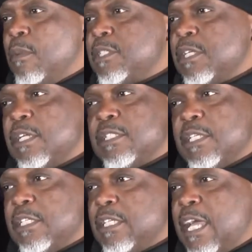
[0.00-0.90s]
son is
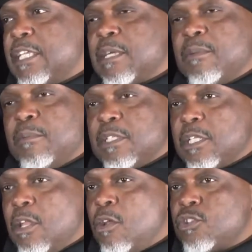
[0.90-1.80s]
in his last couple of months
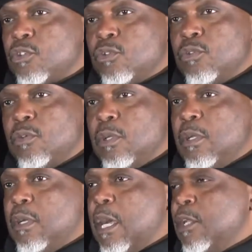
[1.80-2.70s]
of law school,
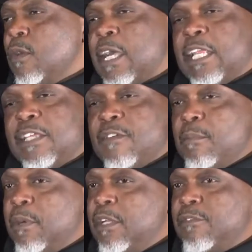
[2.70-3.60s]
I know I got to give out
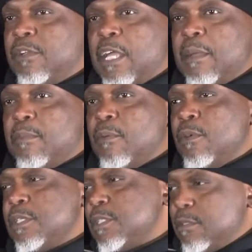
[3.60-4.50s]
money for that. But
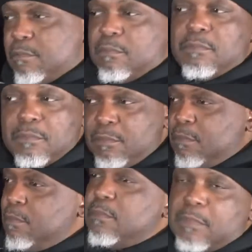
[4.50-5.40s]
once
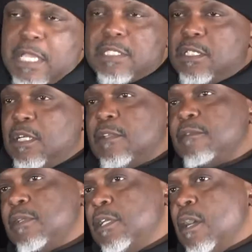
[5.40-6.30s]
that's done,
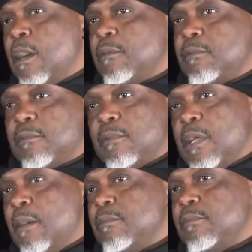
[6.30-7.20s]

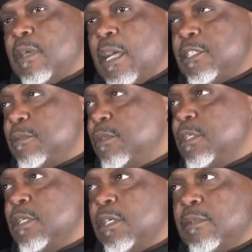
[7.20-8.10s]
I should be
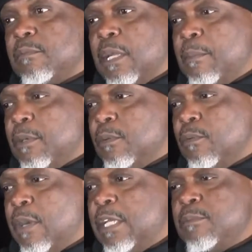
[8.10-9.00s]
good. But I'm gonna
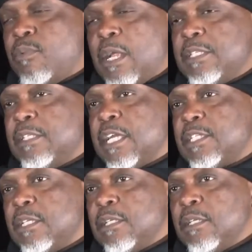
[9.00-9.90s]
wait probably till
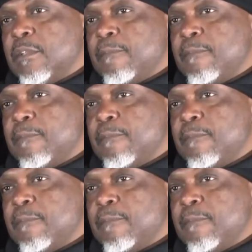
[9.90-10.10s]
next year to